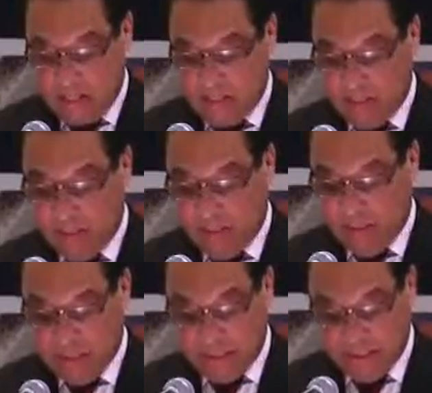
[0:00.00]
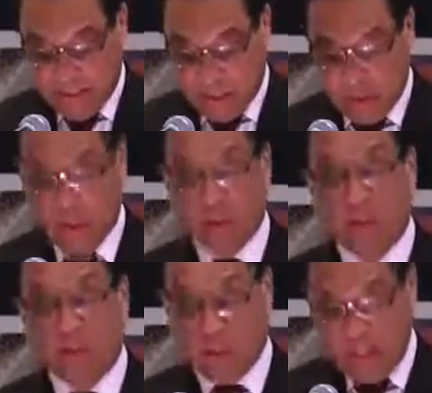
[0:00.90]
This year's budget
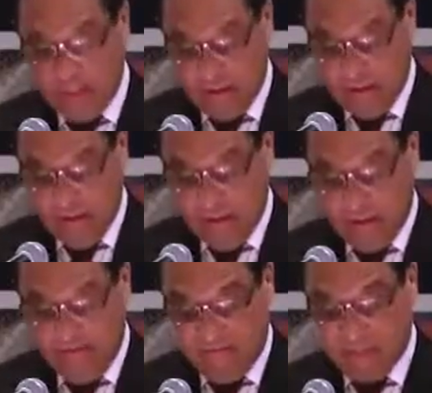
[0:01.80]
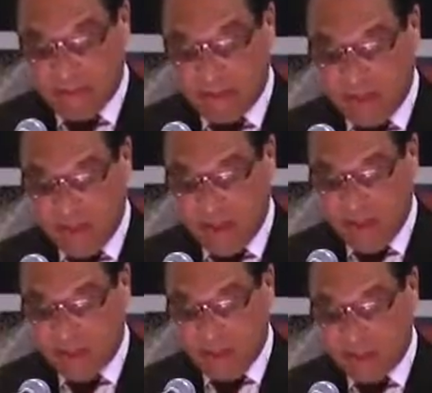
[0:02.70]
will see further
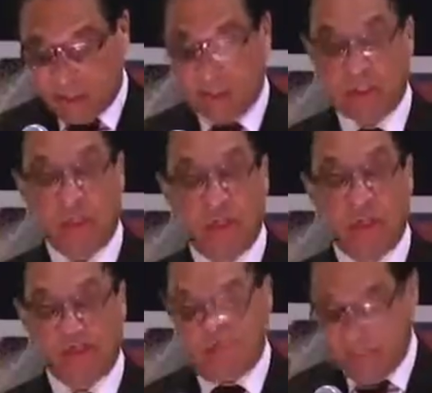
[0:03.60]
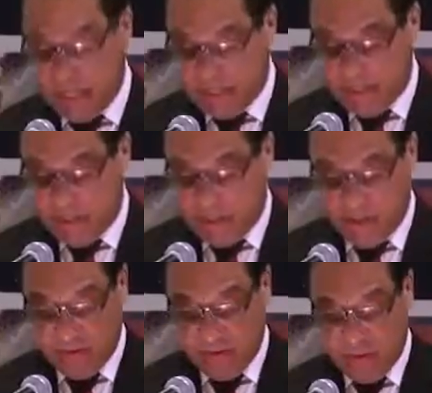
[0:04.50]
significant reduction in government
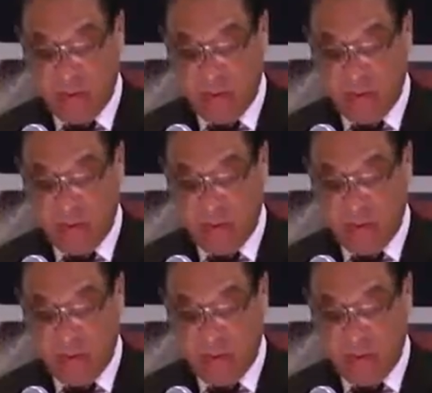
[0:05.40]
expenditure,